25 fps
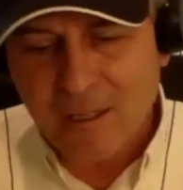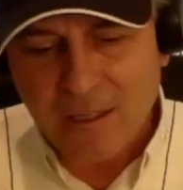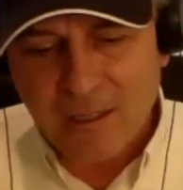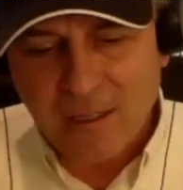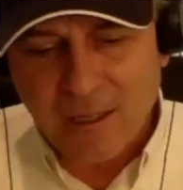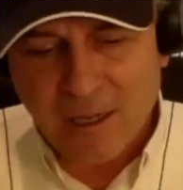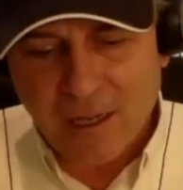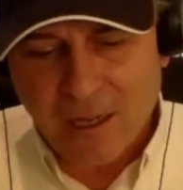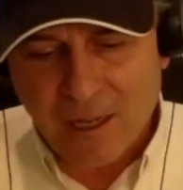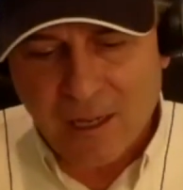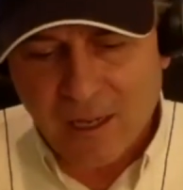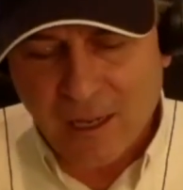
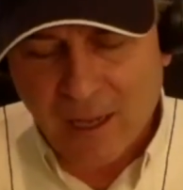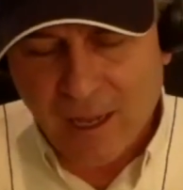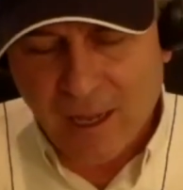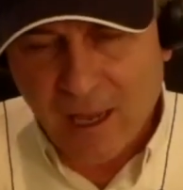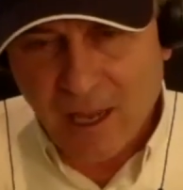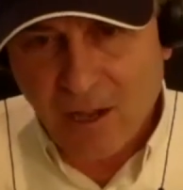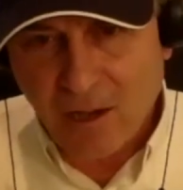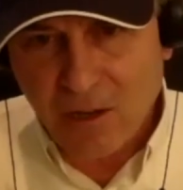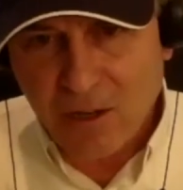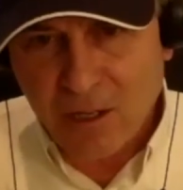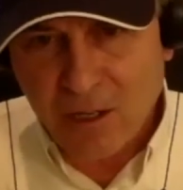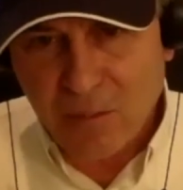Uh,
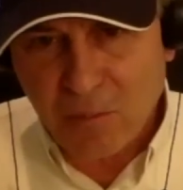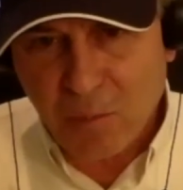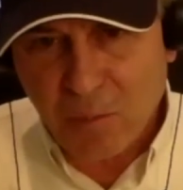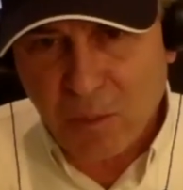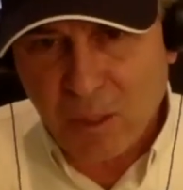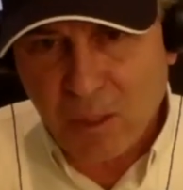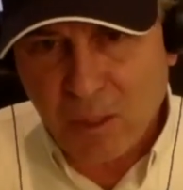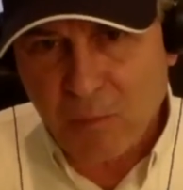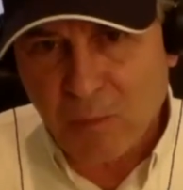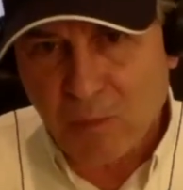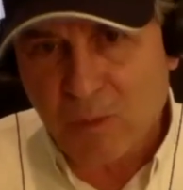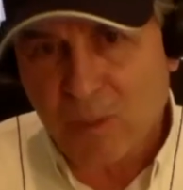how can
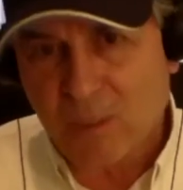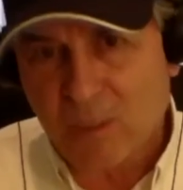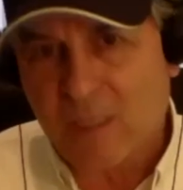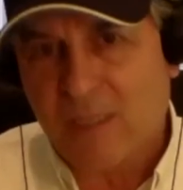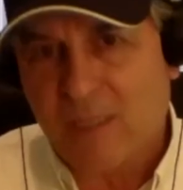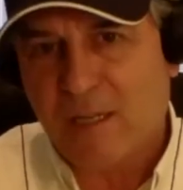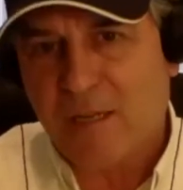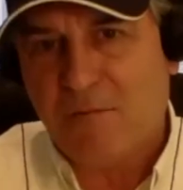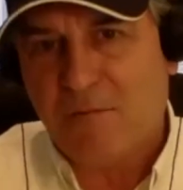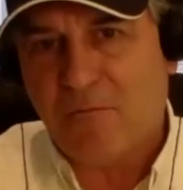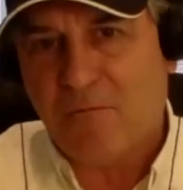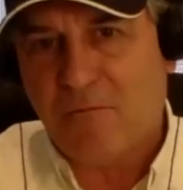people in
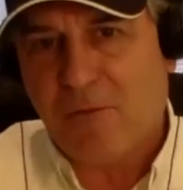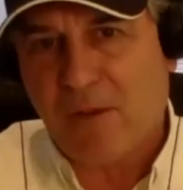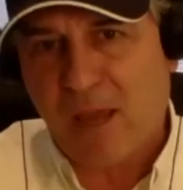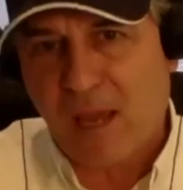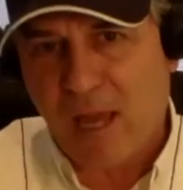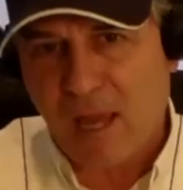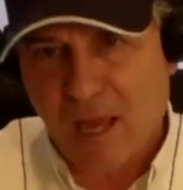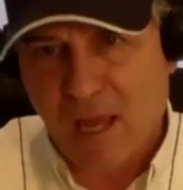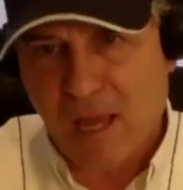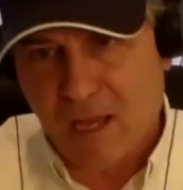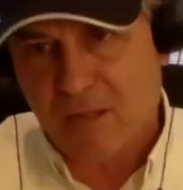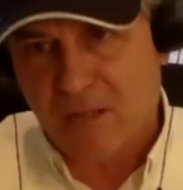
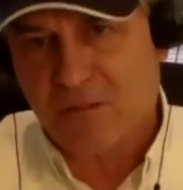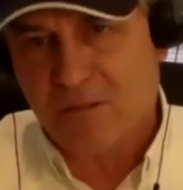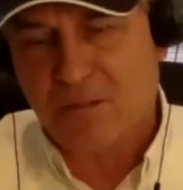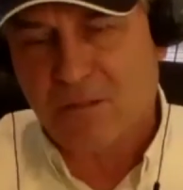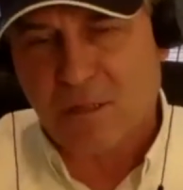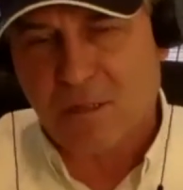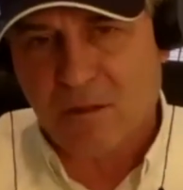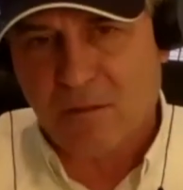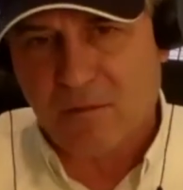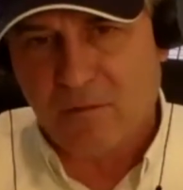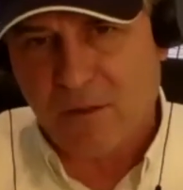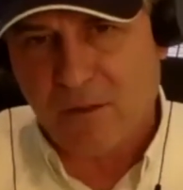advance
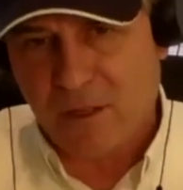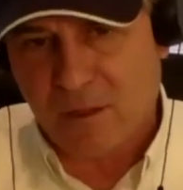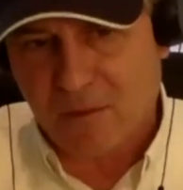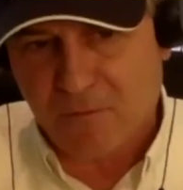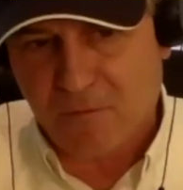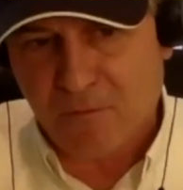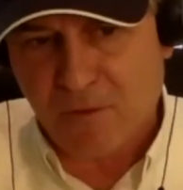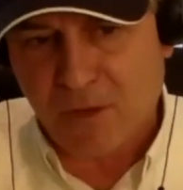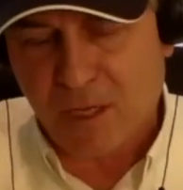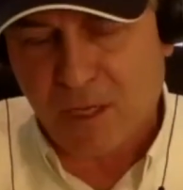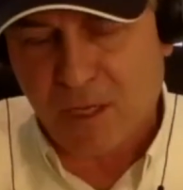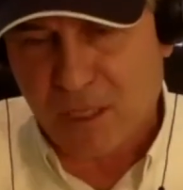of the
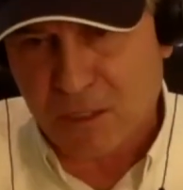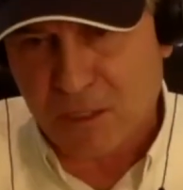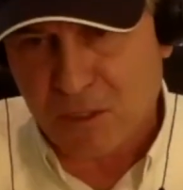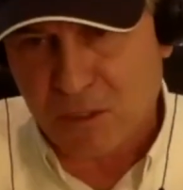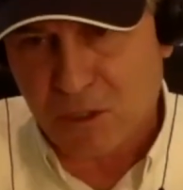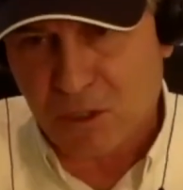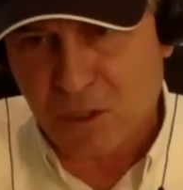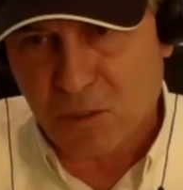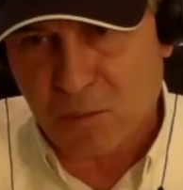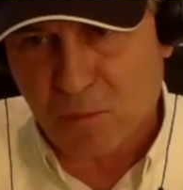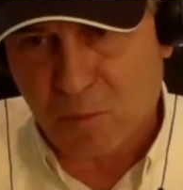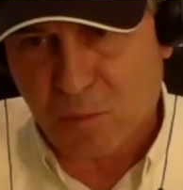event
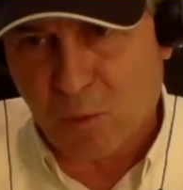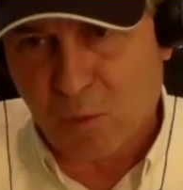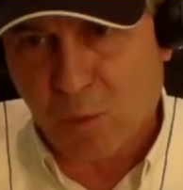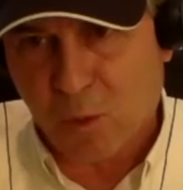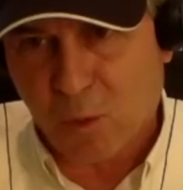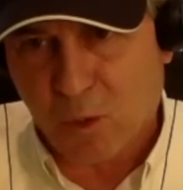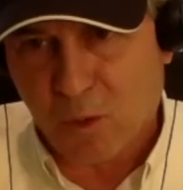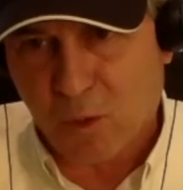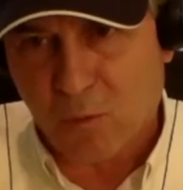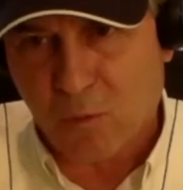support